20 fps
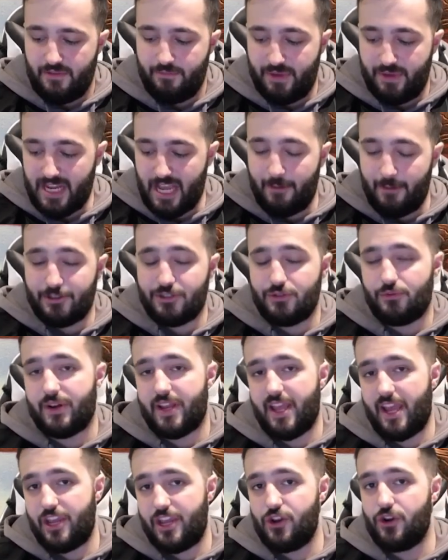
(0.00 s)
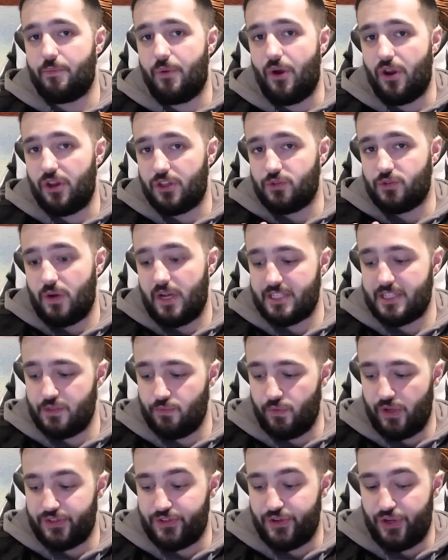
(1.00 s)
Being able to Regeki your opponent twice
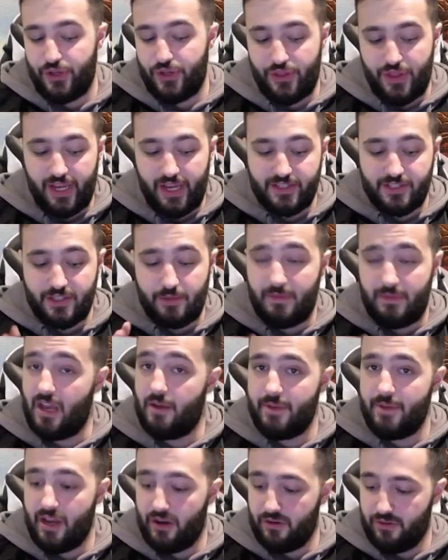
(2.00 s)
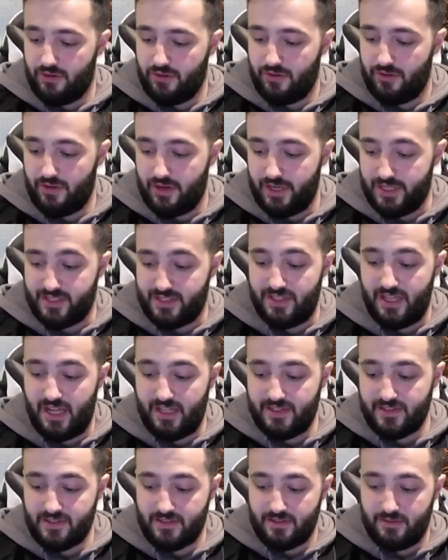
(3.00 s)
in 1 turn thanks to Meow Meow is
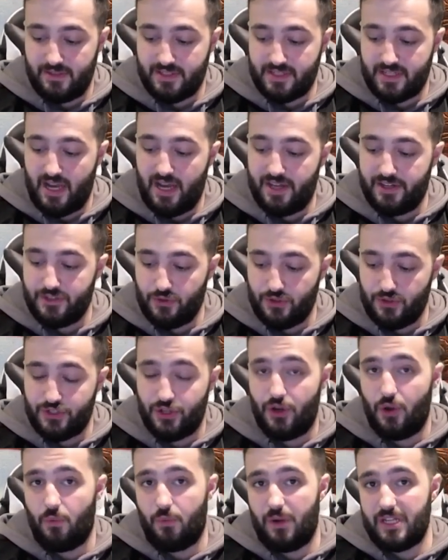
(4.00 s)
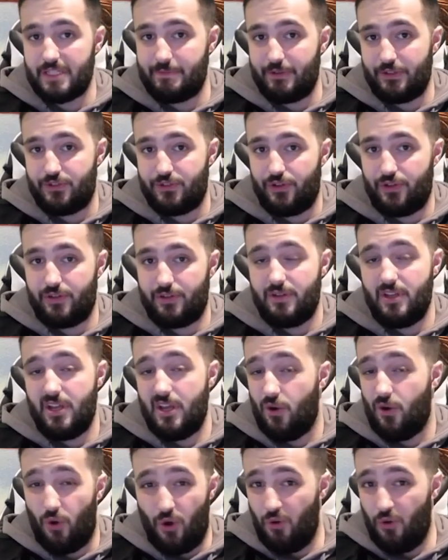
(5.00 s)
nuts. This card is also not once turn
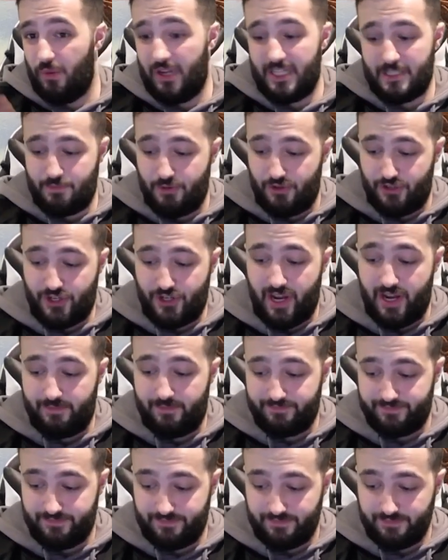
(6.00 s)
or once per chain.